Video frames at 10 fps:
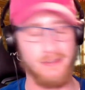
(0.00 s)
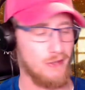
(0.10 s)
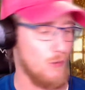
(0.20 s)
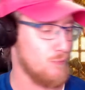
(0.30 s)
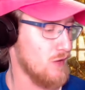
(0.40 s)

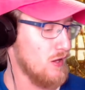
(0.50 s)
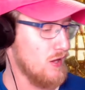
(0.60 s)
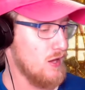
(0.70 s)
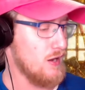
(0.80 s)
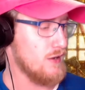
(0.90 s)
So
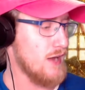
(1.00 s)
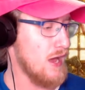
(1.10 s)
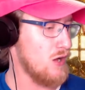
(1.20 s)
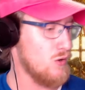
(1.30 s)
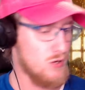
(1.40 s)

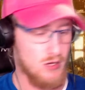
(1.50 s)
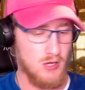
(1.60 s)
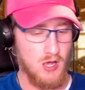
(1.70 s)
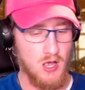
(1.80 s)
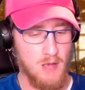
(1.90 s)
now,
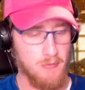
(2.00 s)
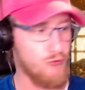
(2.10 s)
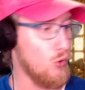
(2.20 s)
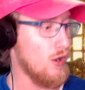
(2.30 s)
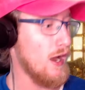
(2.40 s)

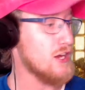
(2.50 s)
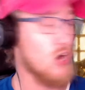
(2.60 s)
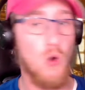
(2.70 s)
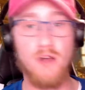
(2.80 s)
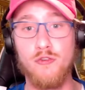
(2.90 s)
before I go on